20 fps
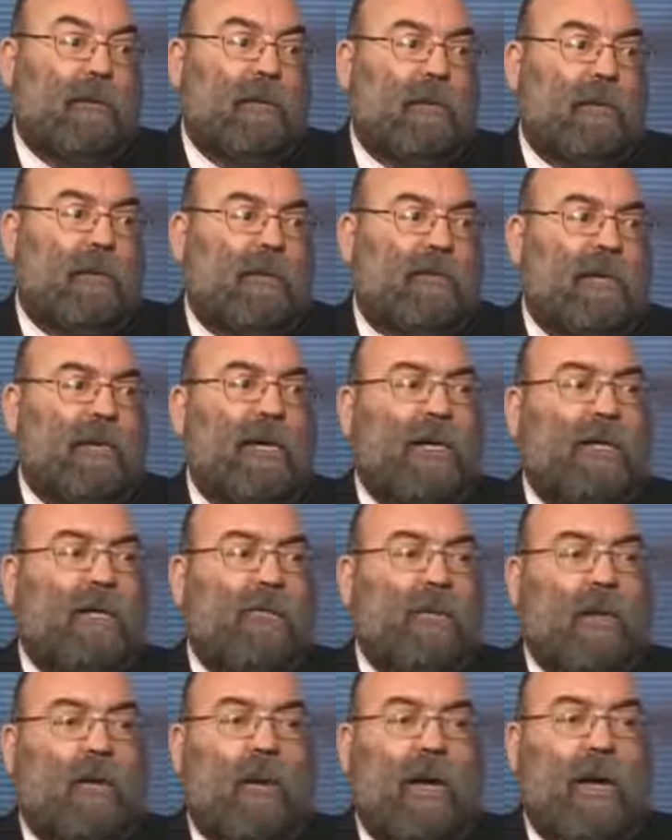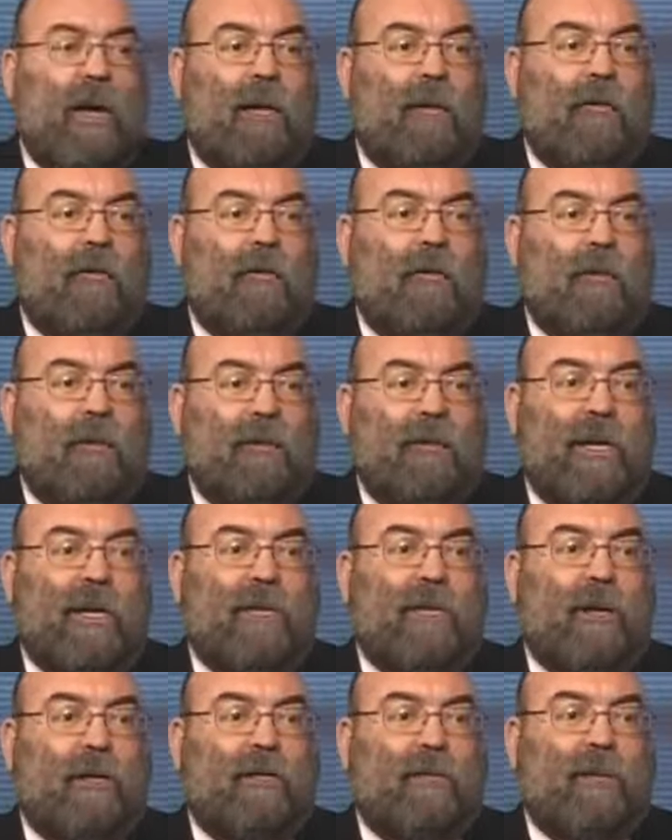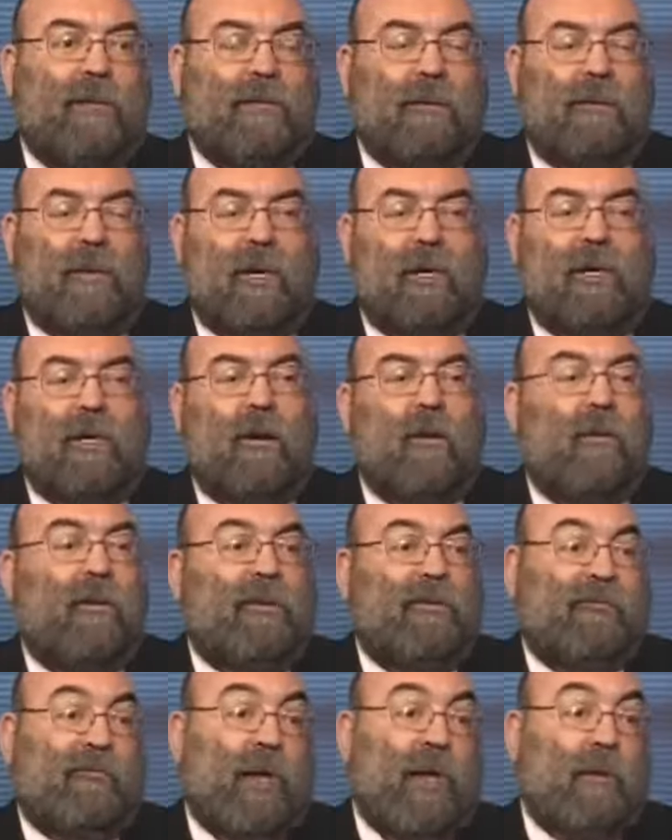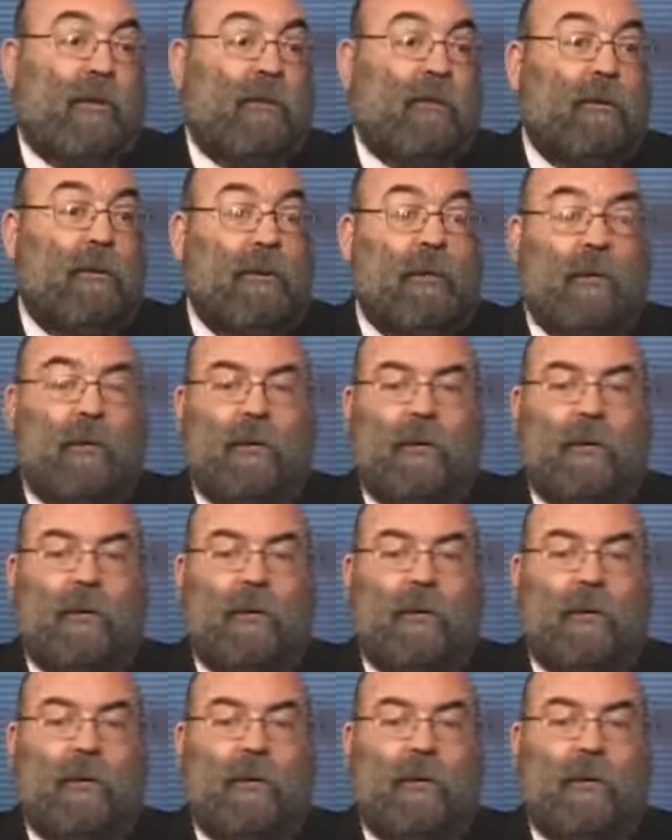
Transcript: They like to be quiet. They're trading large amounts of money. They don't want to be followed.